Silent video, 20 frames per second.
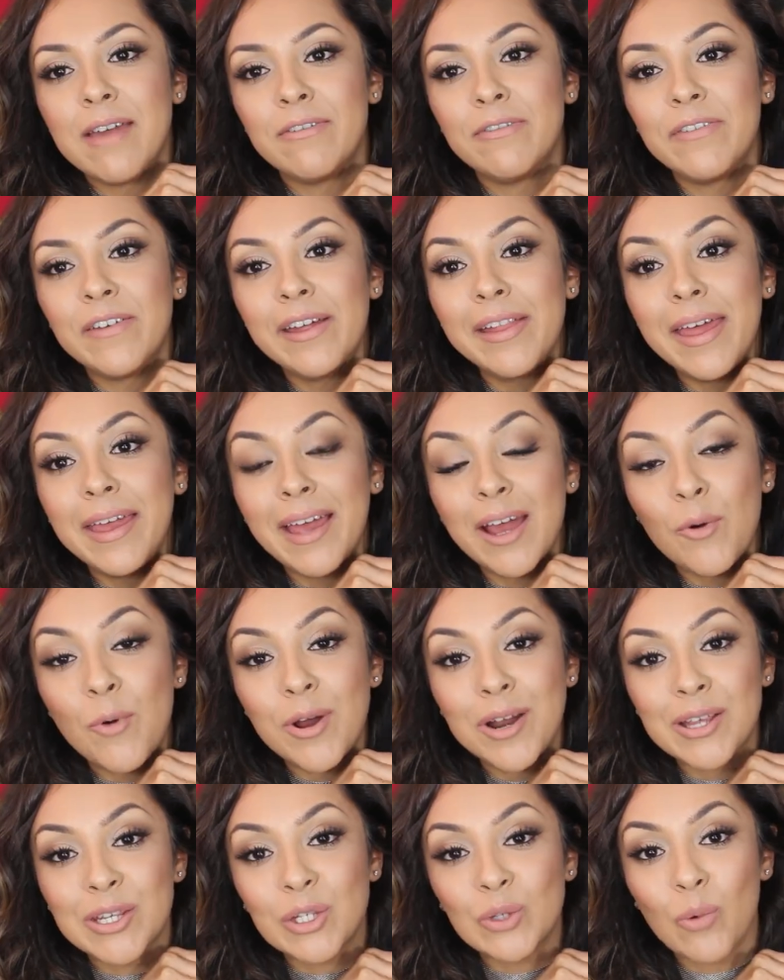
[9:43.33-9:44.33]
I feel like I
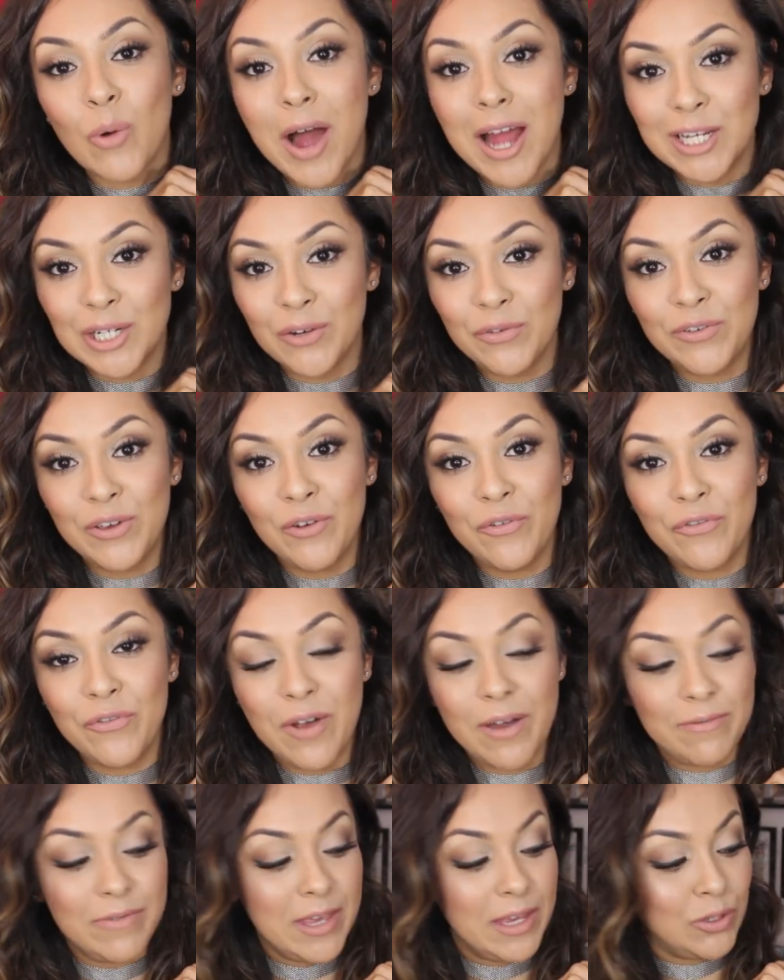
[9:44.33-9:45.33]
want to swatch a few
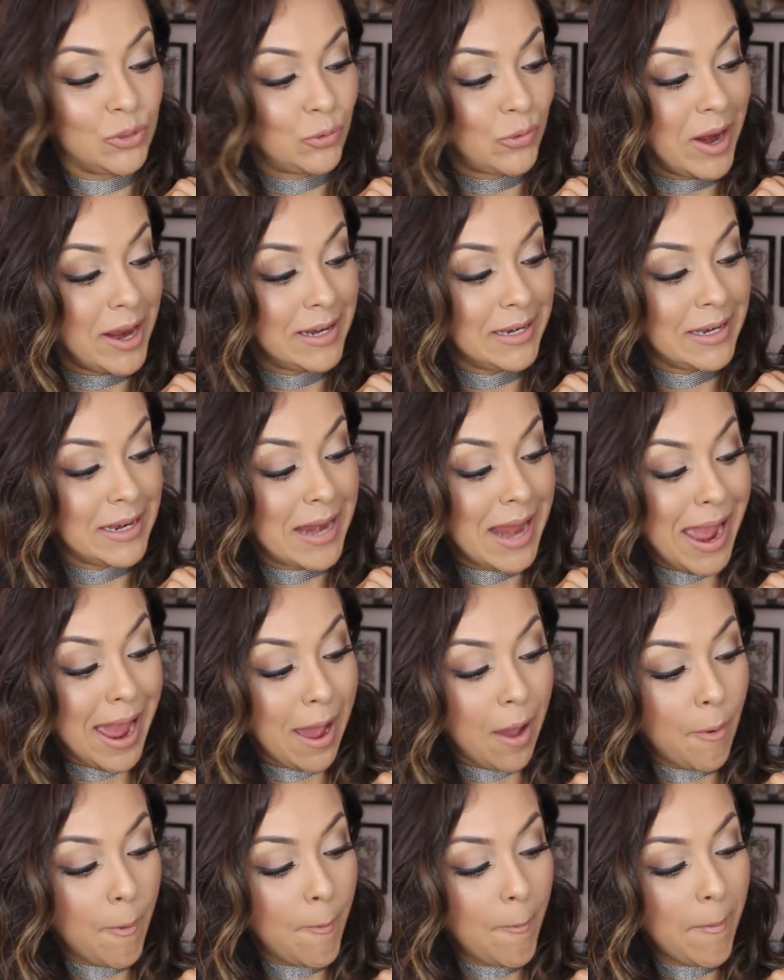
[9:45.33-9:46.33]
of these right
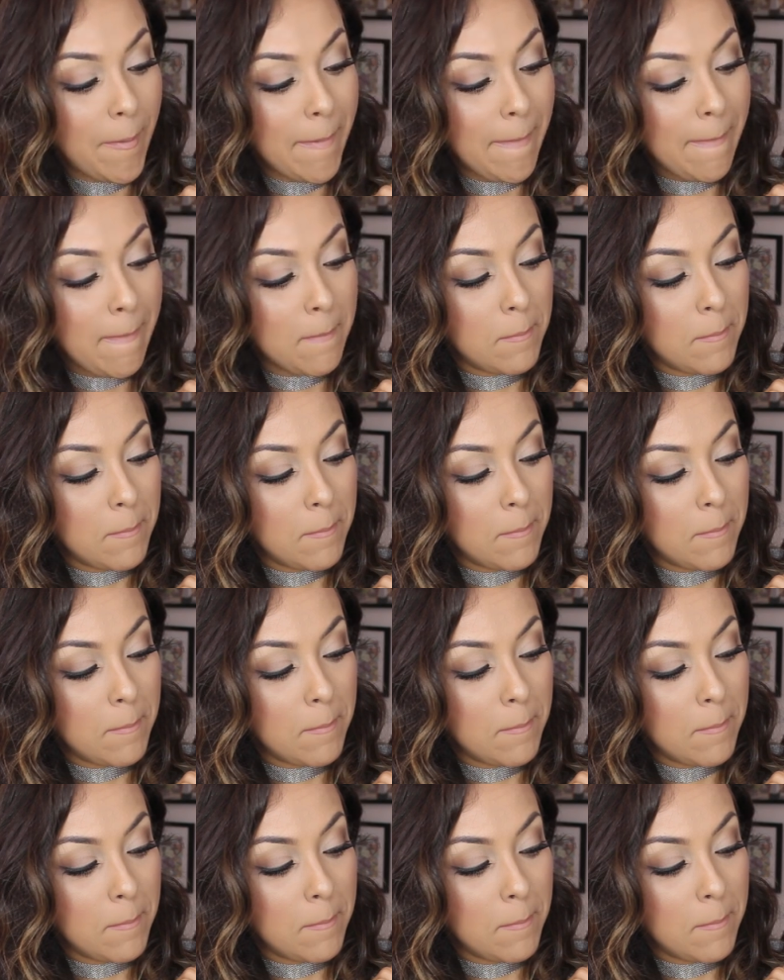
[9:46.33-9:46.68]
now,